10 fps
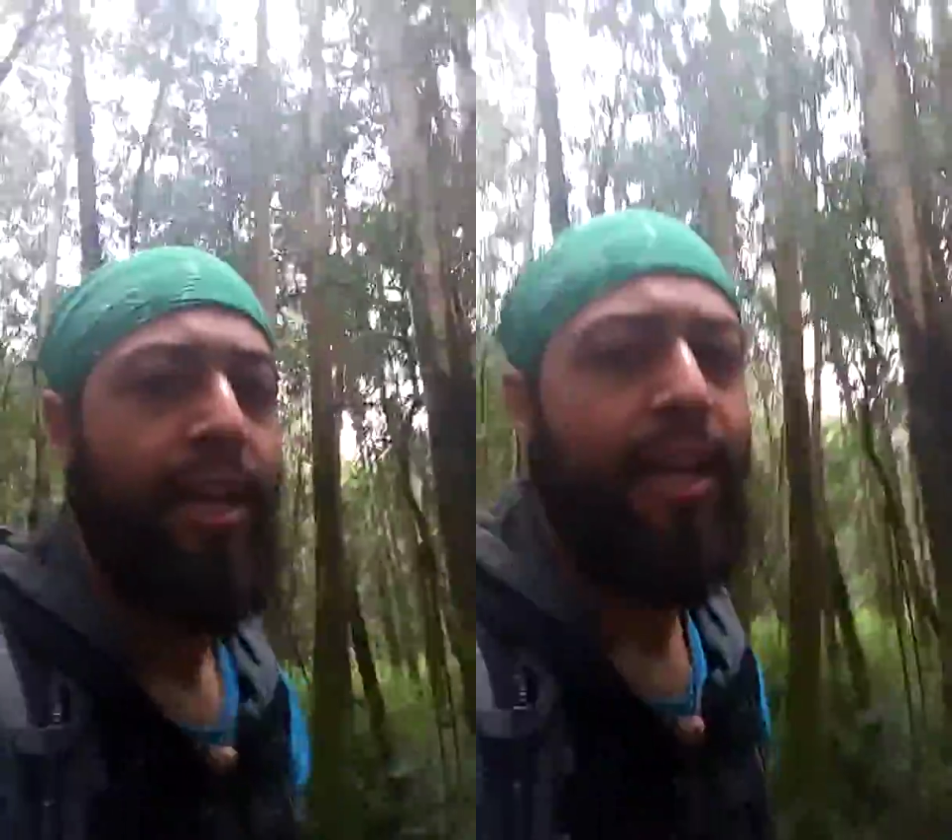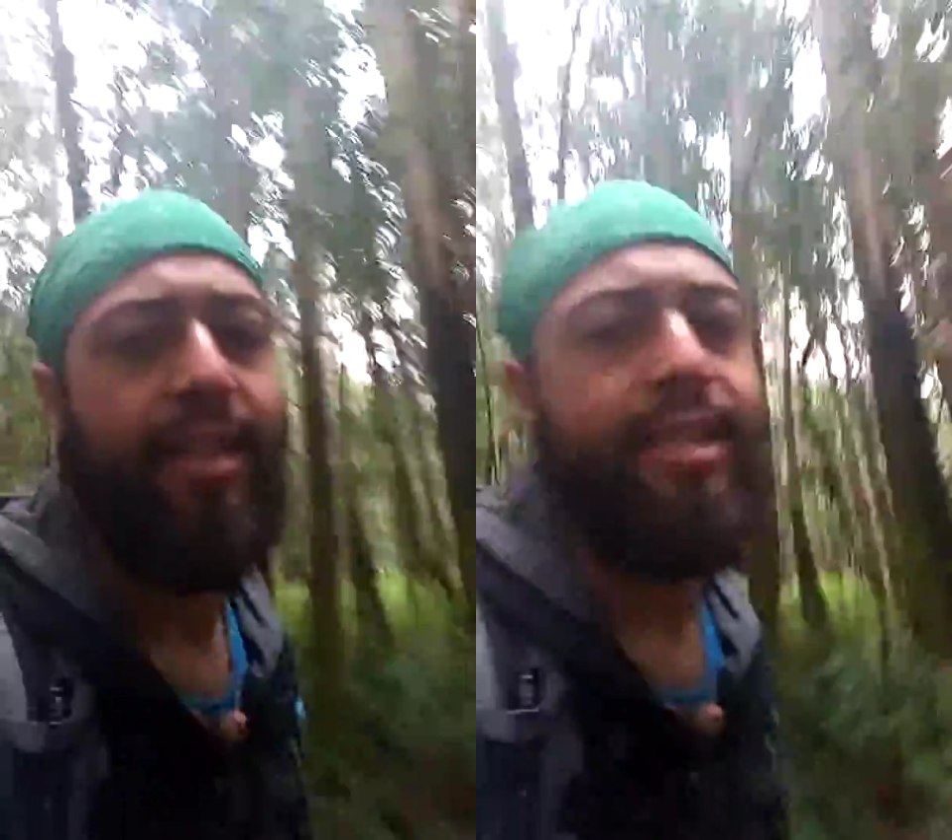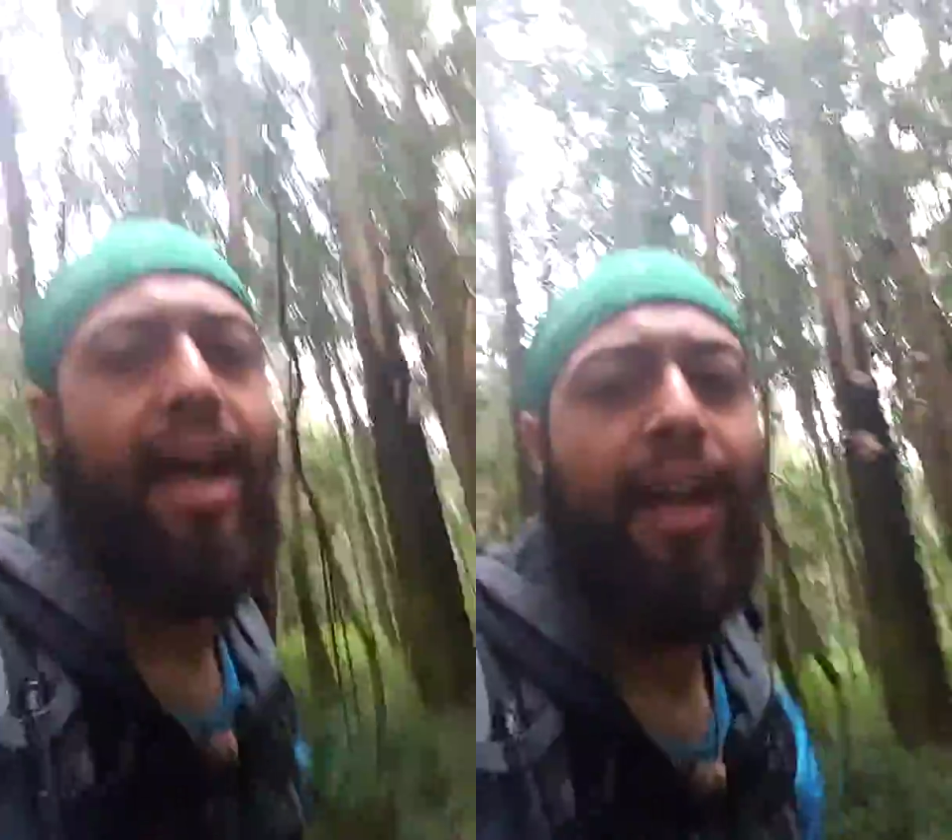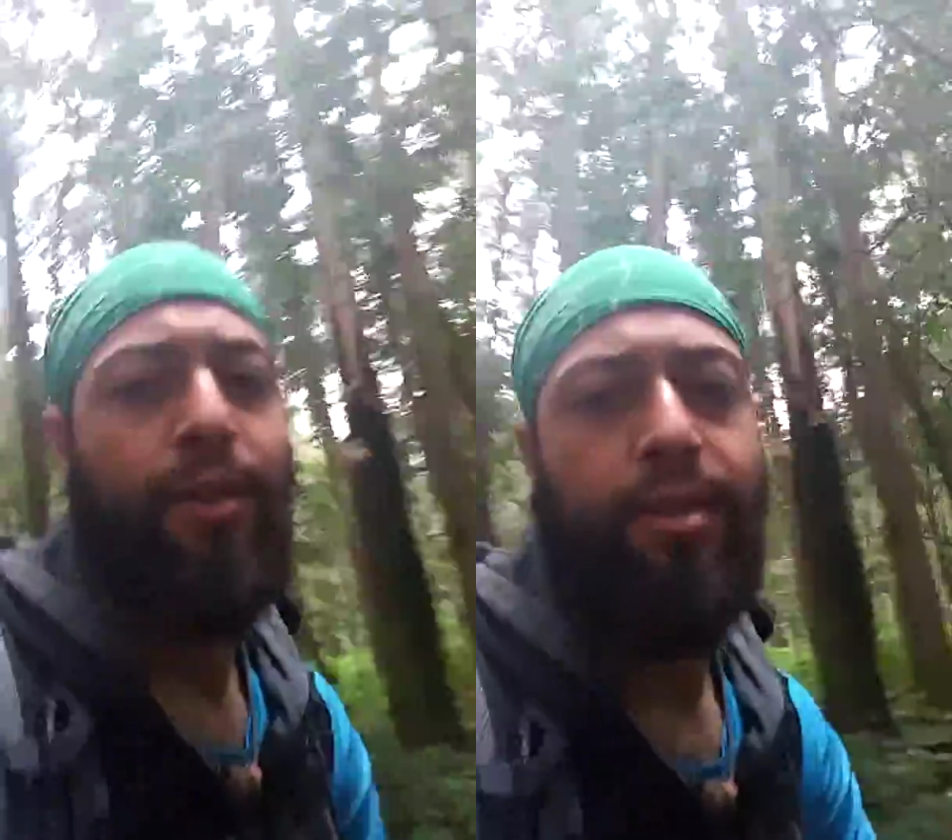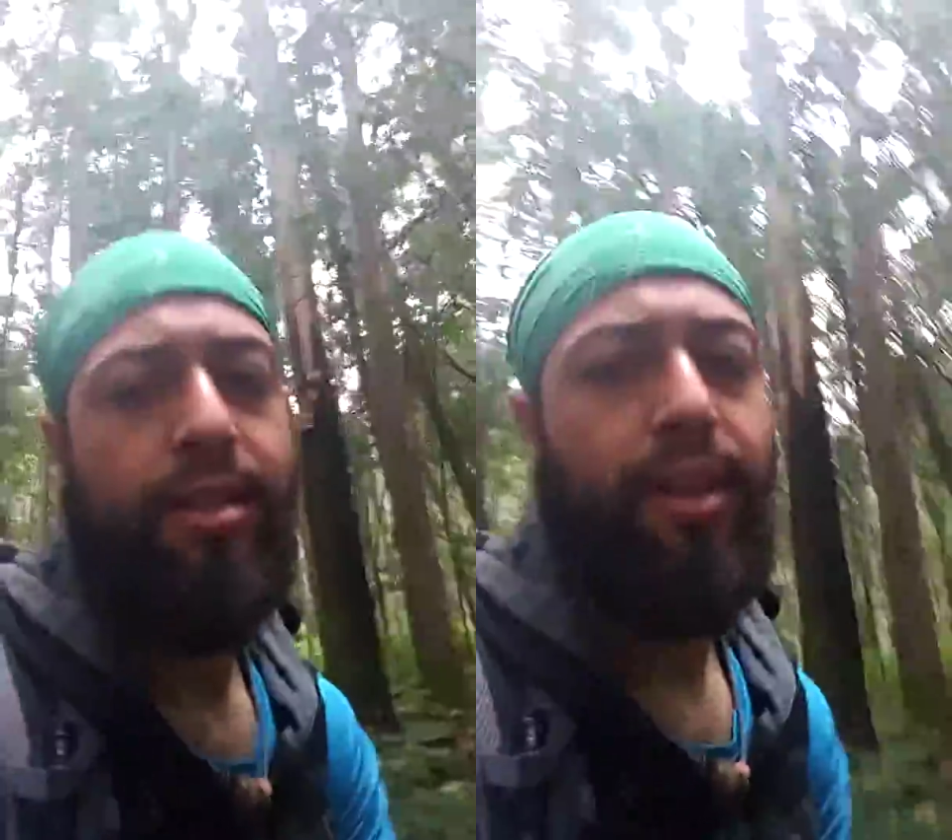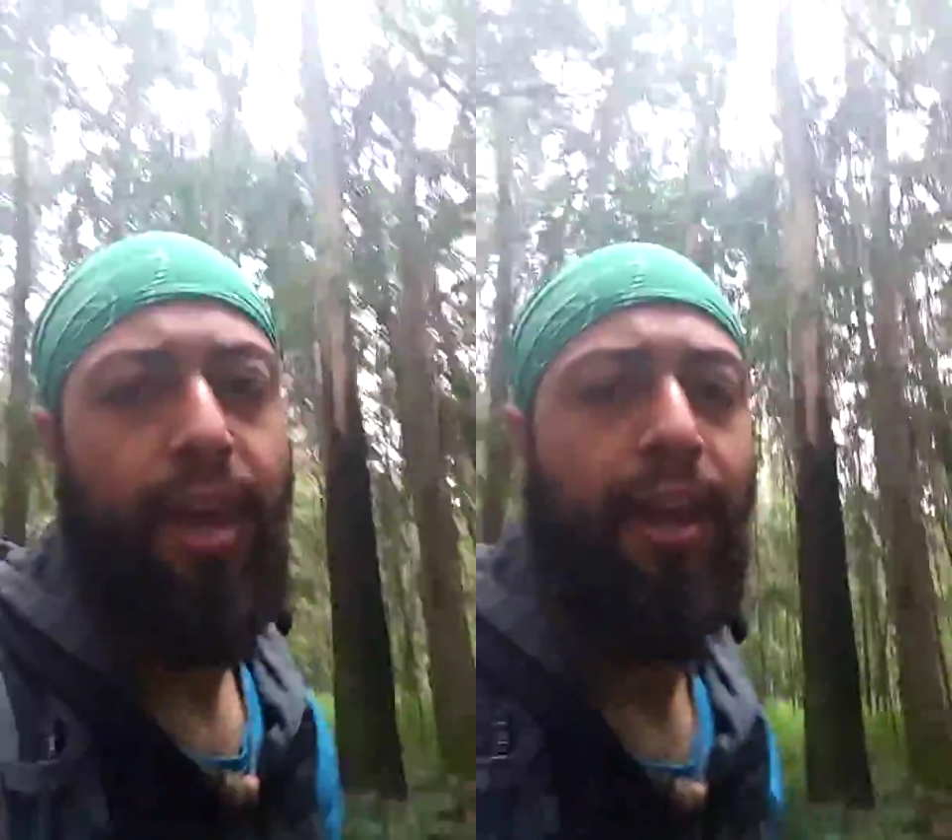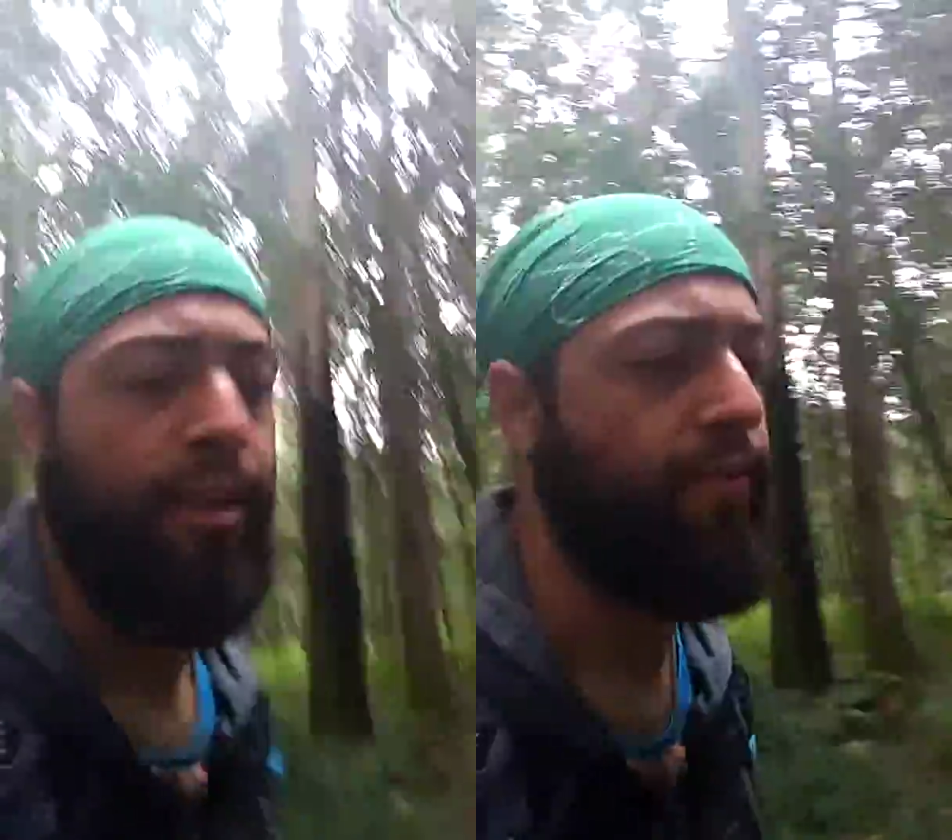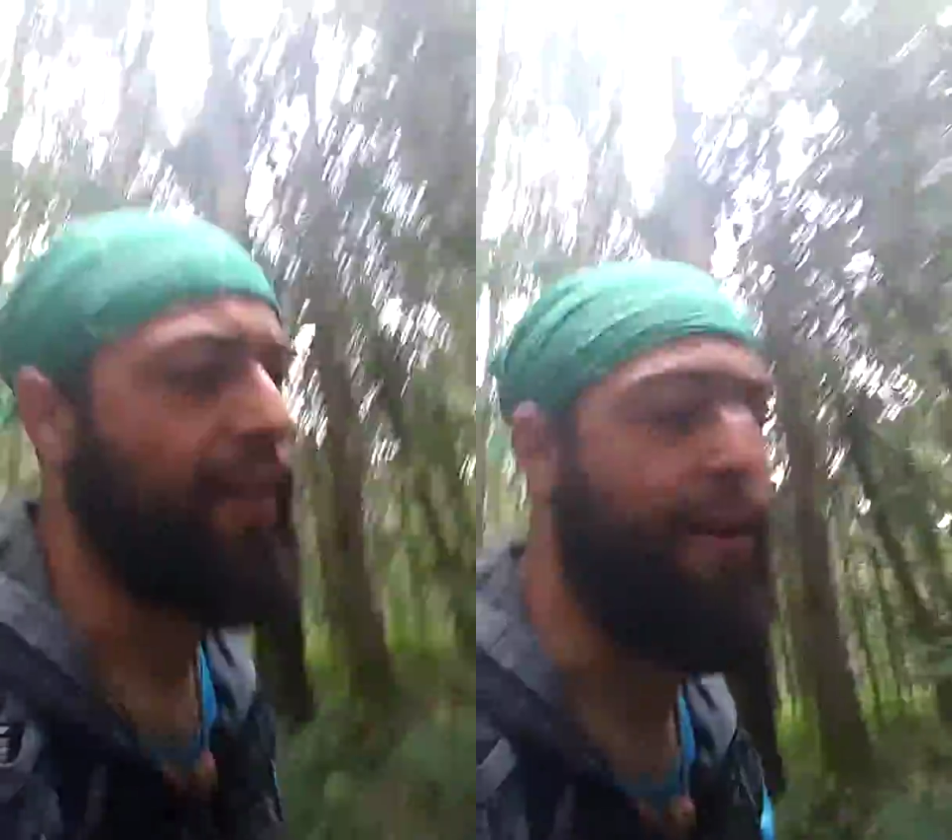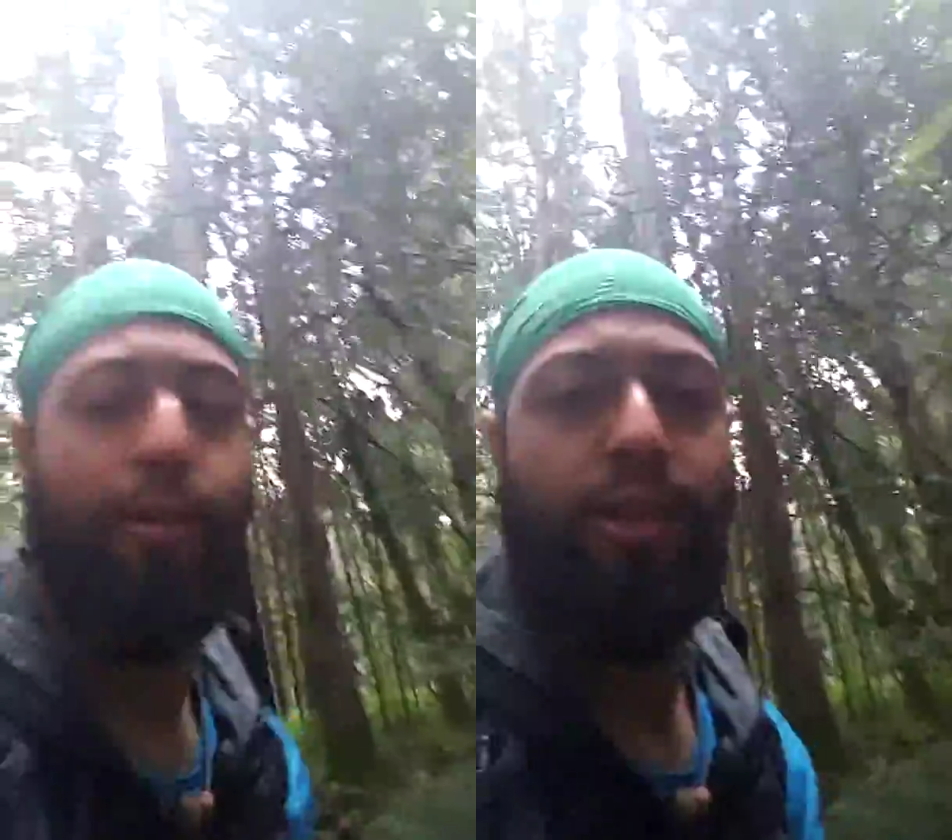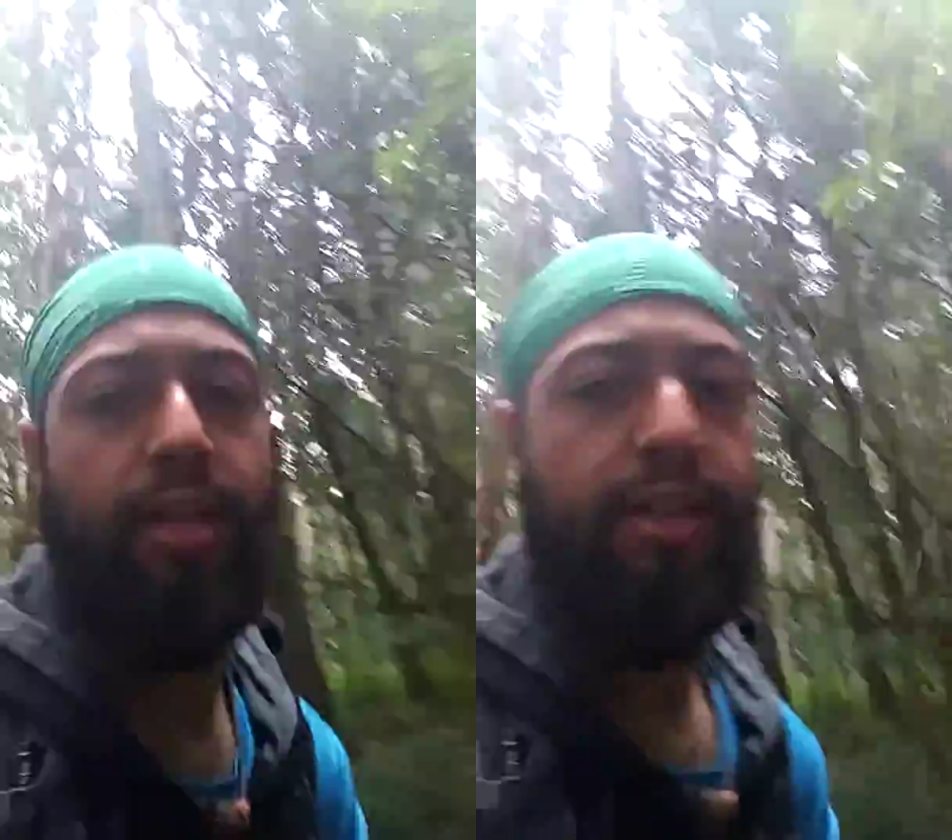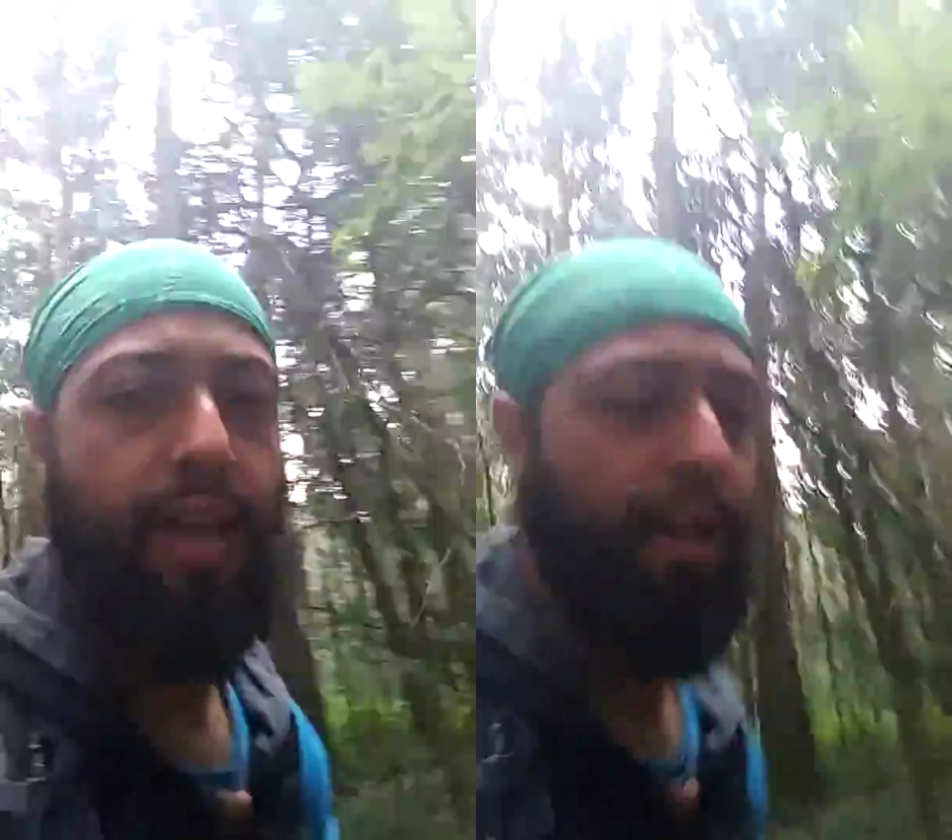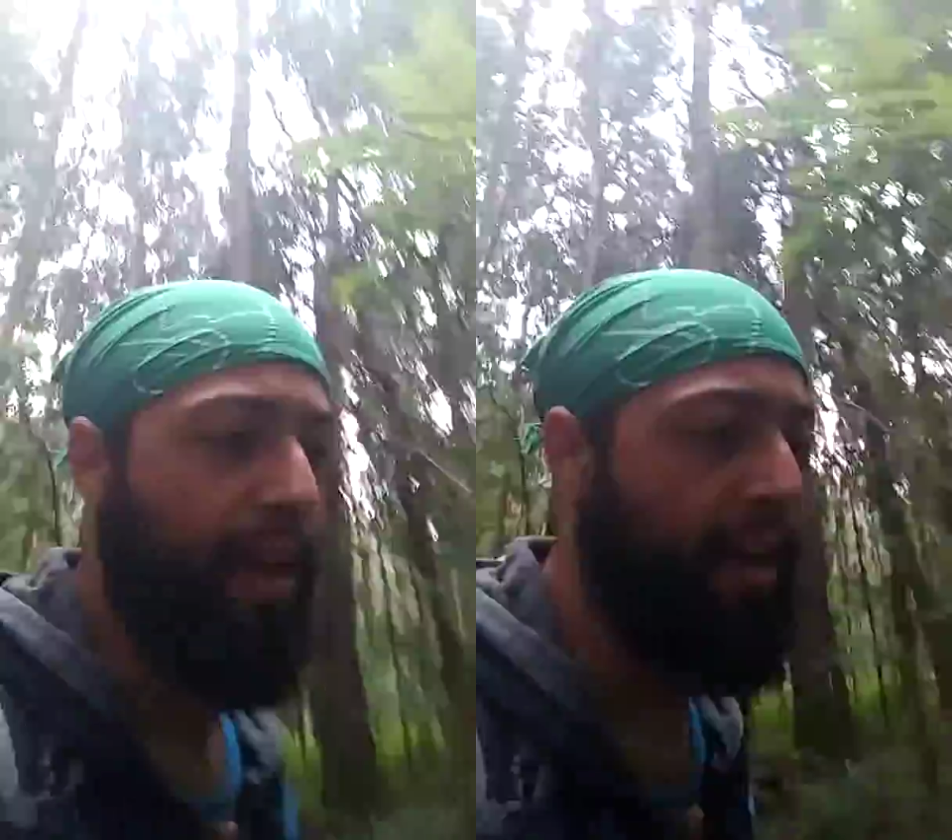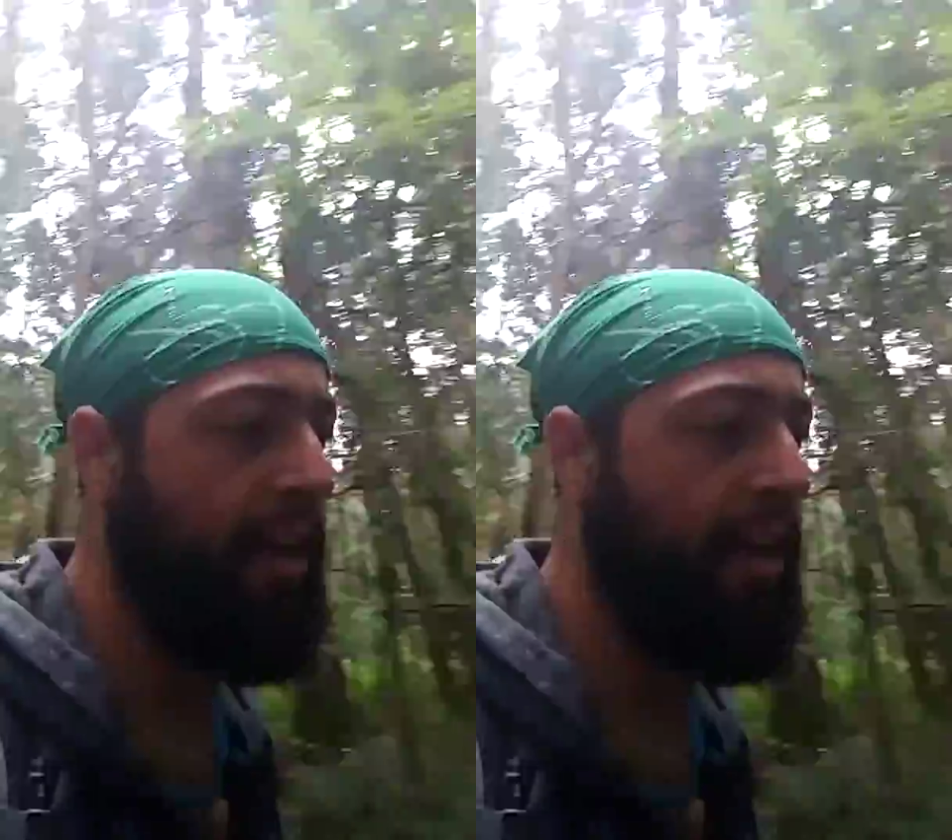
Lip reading: And it's not. It was just a king 500 years ago that